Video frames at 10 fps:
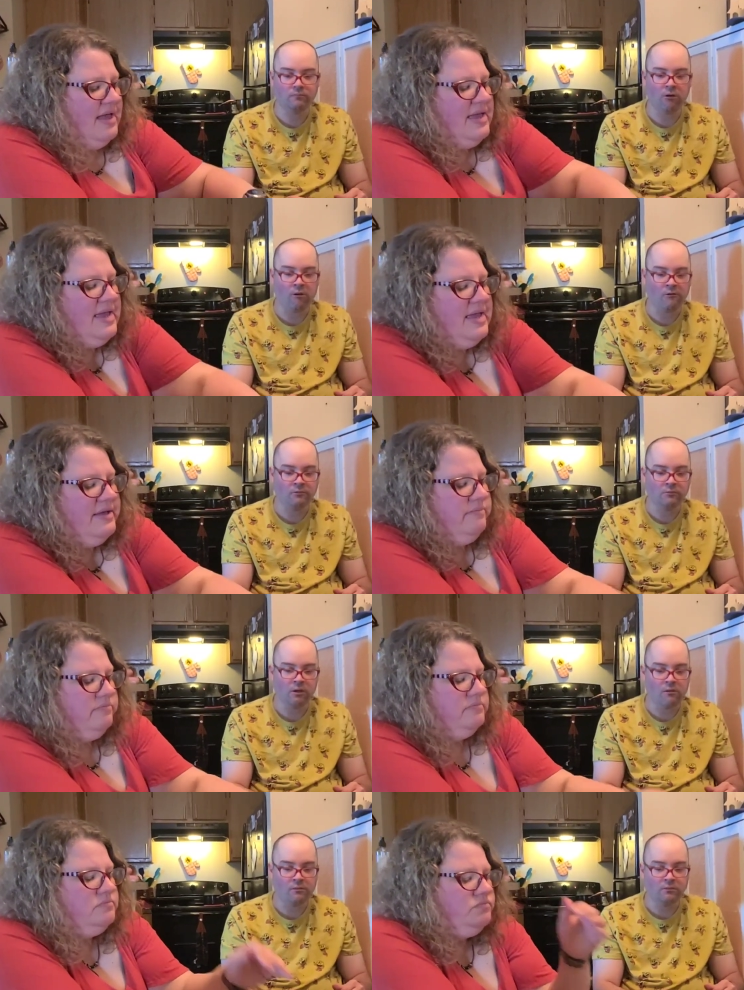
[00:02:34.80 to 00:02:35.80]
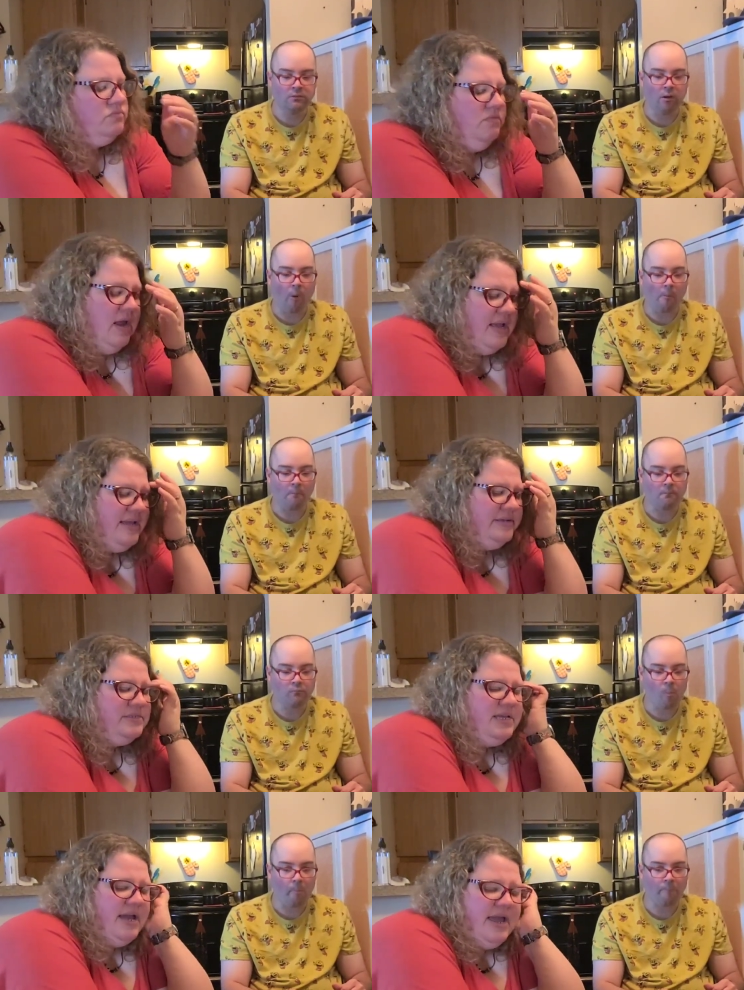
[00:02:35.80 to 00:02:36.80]
Speaker 1: I can't I can't
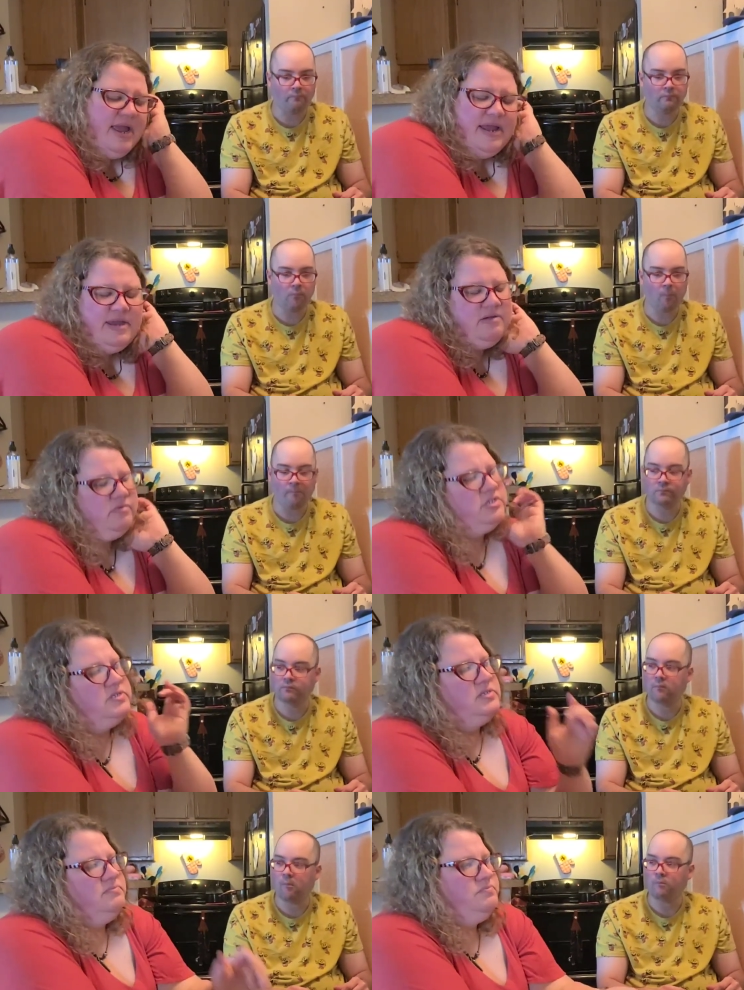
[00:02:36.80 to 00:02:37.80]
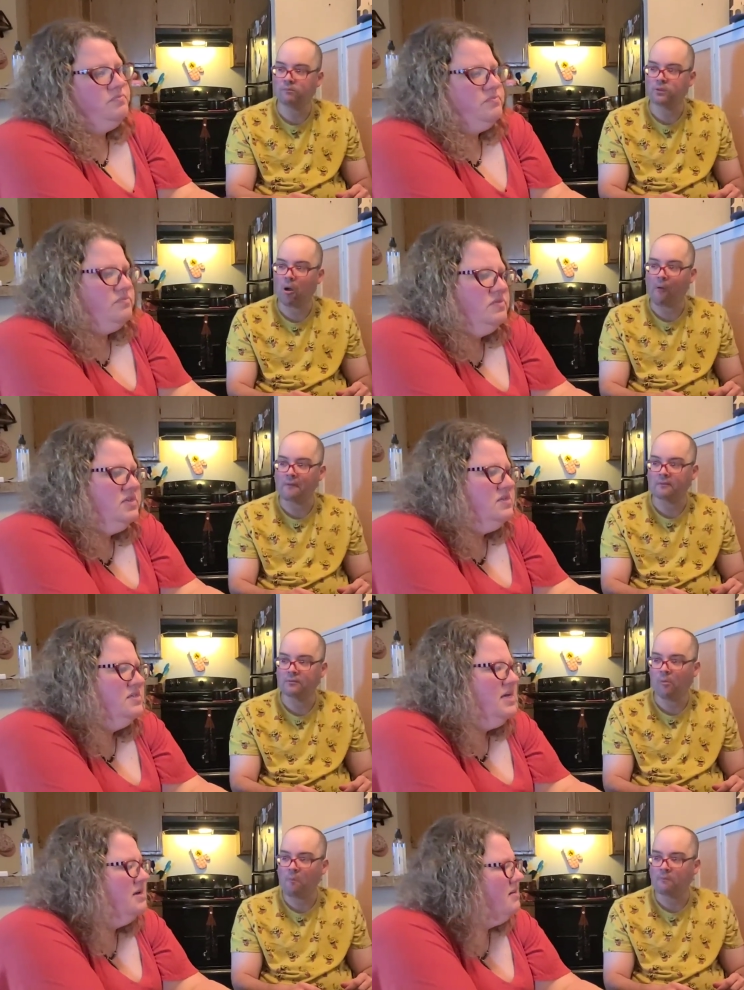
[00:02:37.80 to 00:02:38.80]
say I hate it, which is
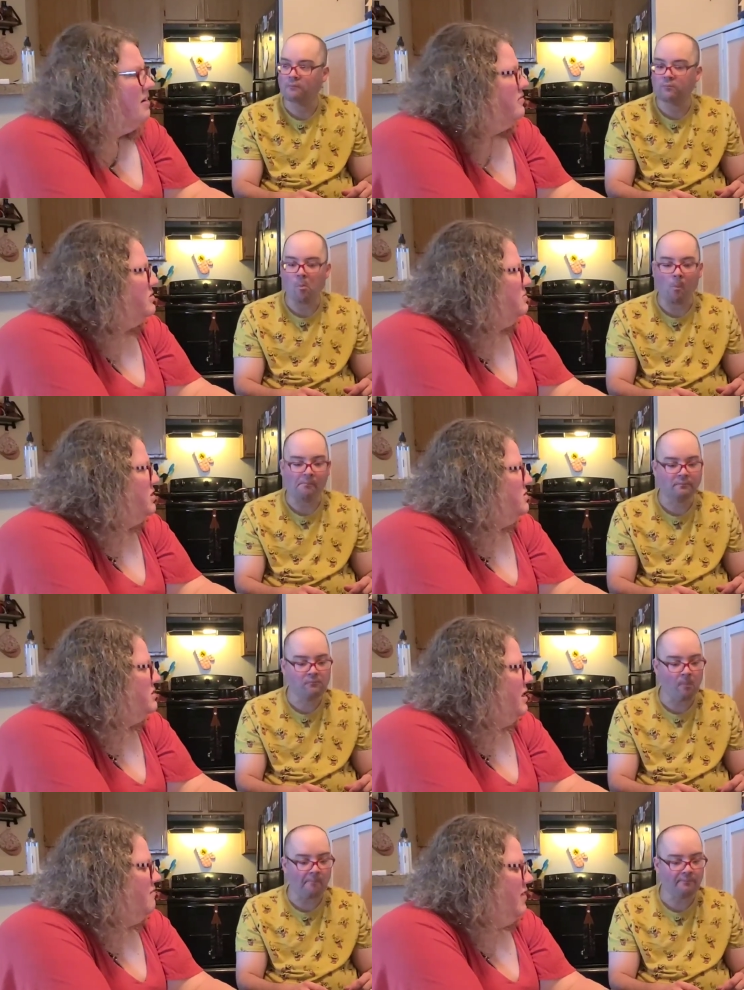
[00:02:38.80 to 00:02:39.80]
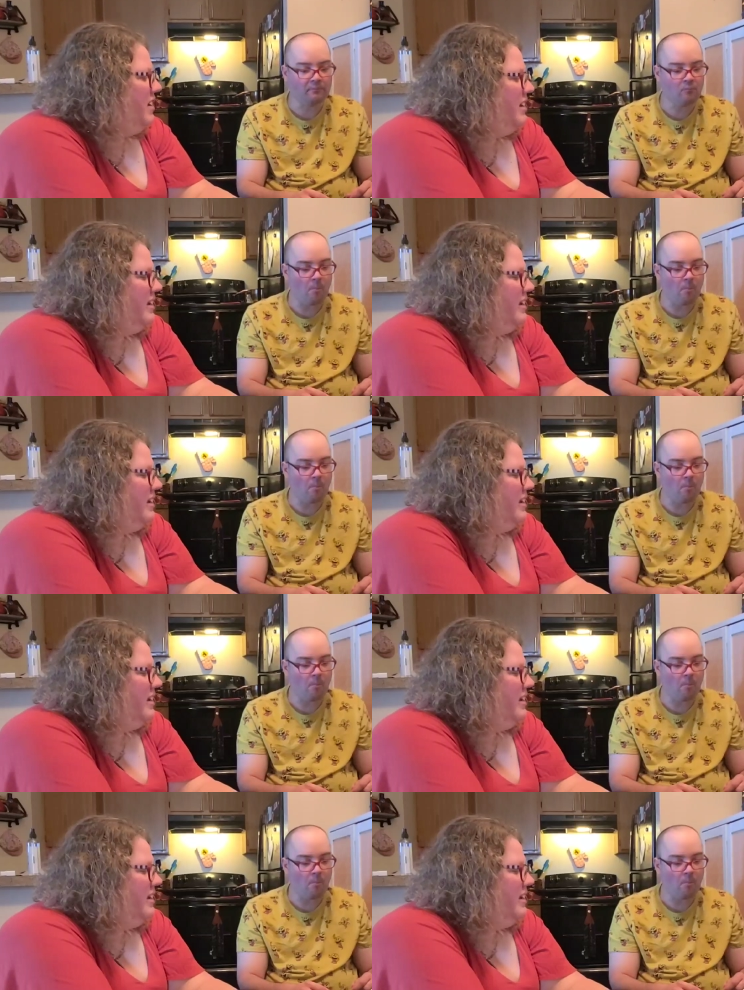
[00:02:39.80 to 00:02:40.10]
saying a lot for somebody who's not a fan of